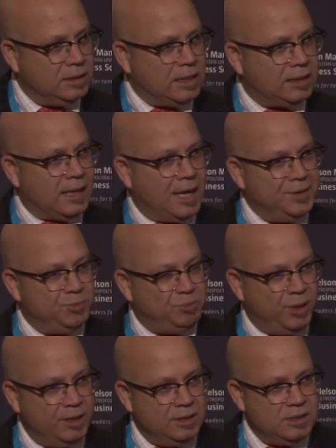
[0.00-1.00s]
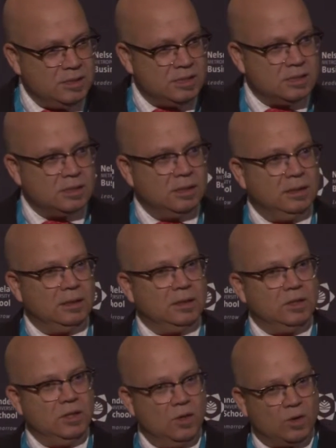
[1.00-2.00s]
that underpins
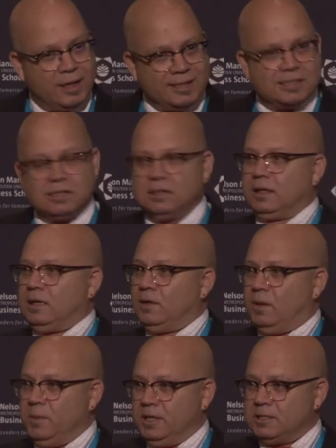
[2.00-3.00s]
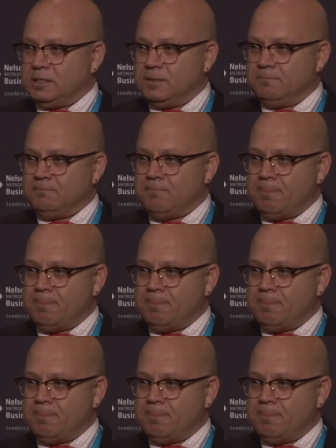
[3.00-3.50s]
neoclassical economics.